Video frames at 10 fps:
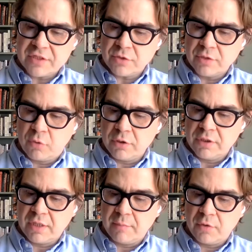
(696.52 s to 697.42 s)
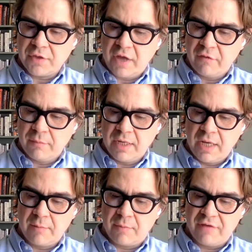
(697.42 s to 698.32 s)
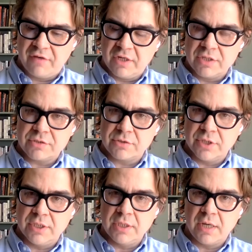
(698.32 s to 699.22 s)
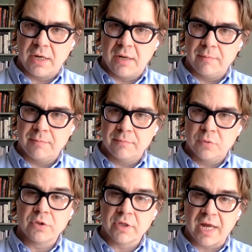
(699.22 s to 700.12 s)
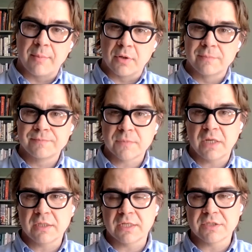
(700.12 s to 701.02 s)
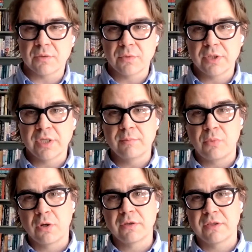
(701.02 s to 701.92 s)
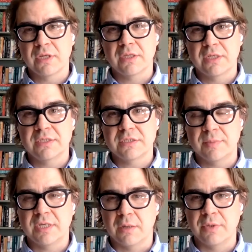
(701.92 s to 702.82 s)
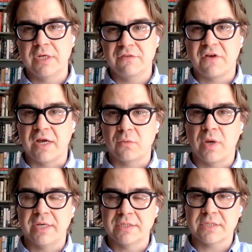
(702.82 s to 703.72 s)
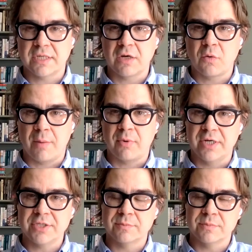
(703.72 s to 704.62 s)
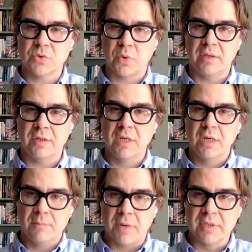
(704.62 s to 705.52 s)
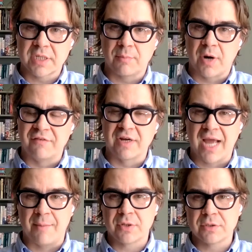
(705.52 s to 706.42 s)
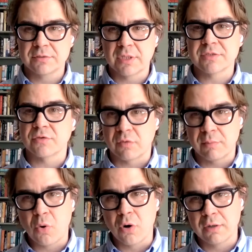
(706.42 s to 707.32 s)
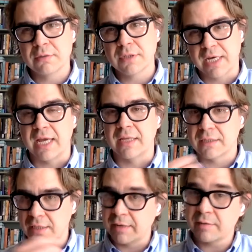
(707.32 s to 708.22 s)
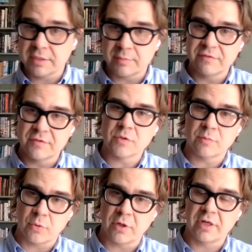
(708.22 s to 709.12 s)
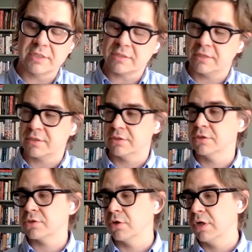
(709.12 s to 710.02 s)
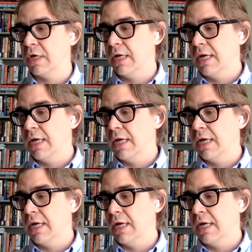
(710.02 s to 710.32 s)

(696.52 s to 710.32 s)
it's really important that both the government and private industry pool their capital. I think that's a really important thing that needs to be done. We need to find ways to get cooperation between public and private capital. And so the report, again, like the previous report I discussed on your show,